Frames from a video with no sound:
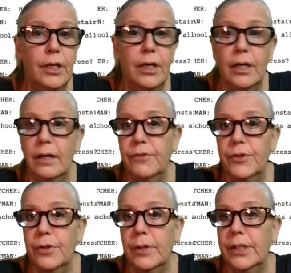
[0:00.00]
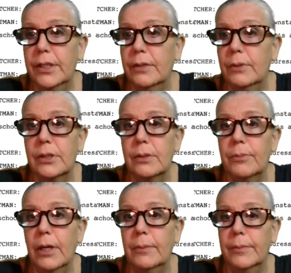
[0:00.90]
I have no idea what the
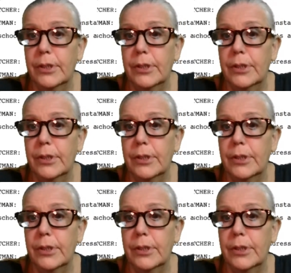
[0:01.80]
problem